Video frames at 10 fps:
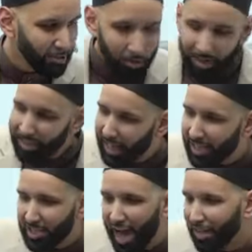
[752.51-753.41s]
You don't
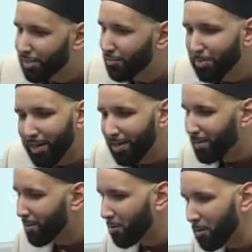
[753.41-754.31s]
engage acts of
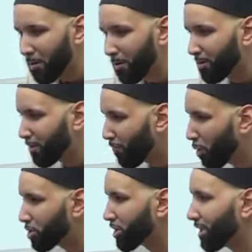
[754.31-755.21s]
prayer or
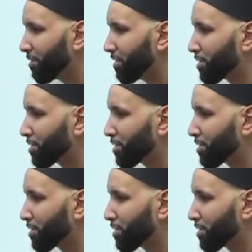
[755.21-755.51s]
devotion